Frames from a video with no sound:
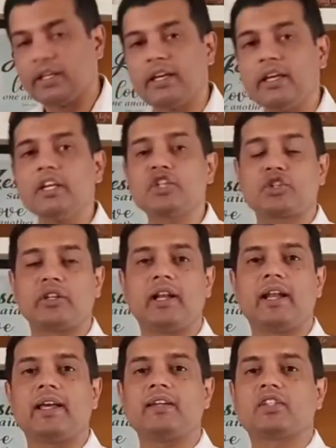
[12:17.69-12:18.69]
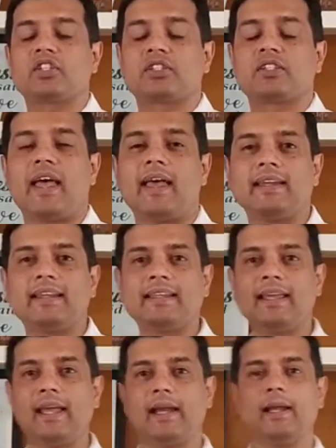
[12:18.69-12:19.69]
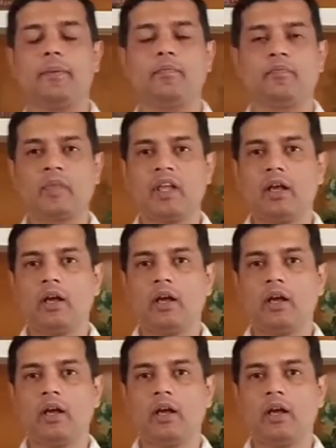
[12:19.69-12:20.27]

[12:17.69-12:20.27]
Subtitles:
the Israelites and Caleb,